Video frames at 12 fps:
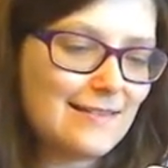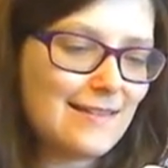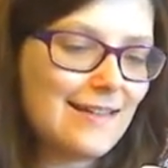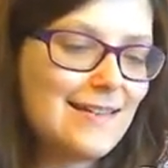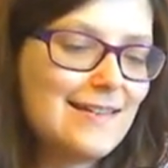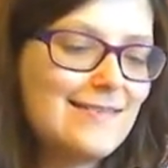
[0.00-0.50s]

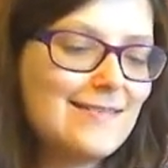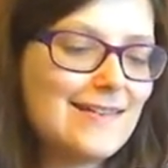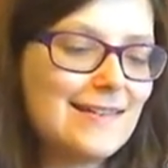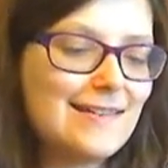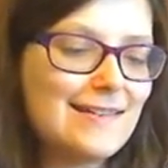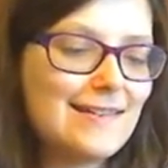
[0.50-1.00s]
I
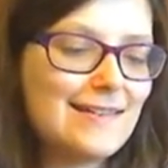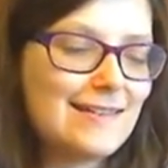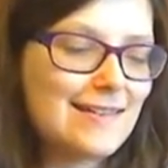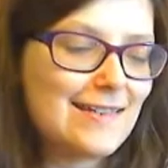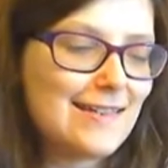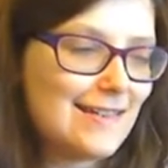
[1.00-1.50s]

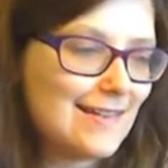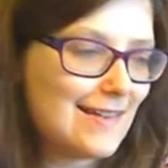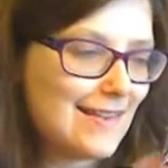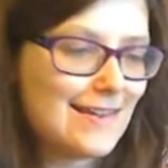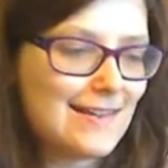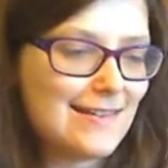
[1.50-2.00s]
So
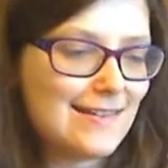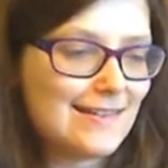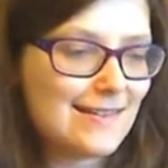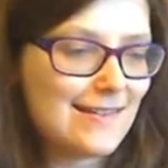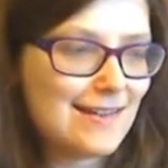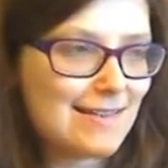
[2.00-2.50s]
then,
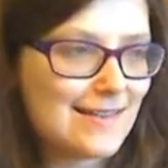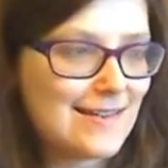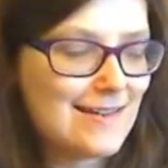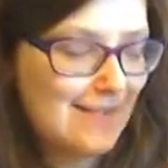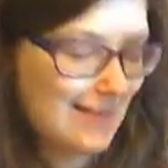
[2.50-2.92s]
so that's two